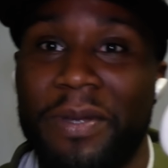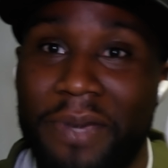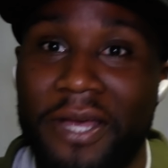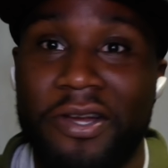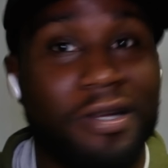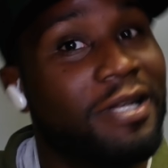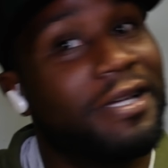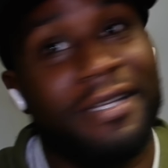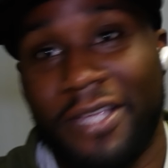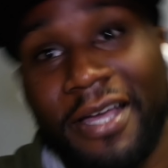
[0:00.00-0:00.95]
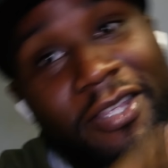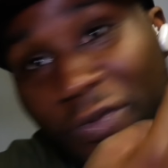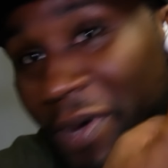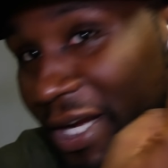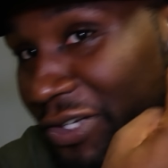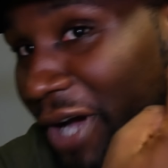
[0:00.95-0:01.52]
better, you
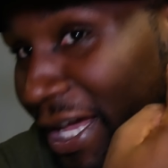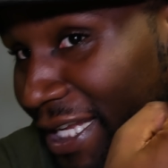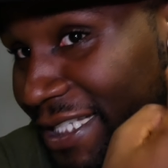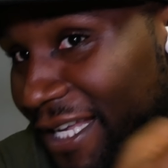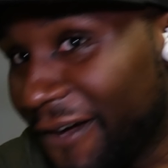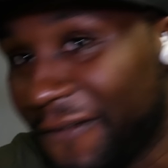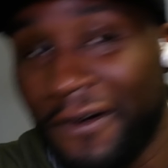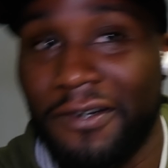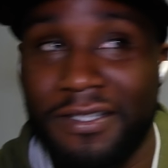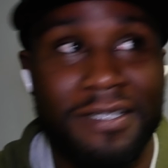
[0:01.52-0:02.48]
better try these out first.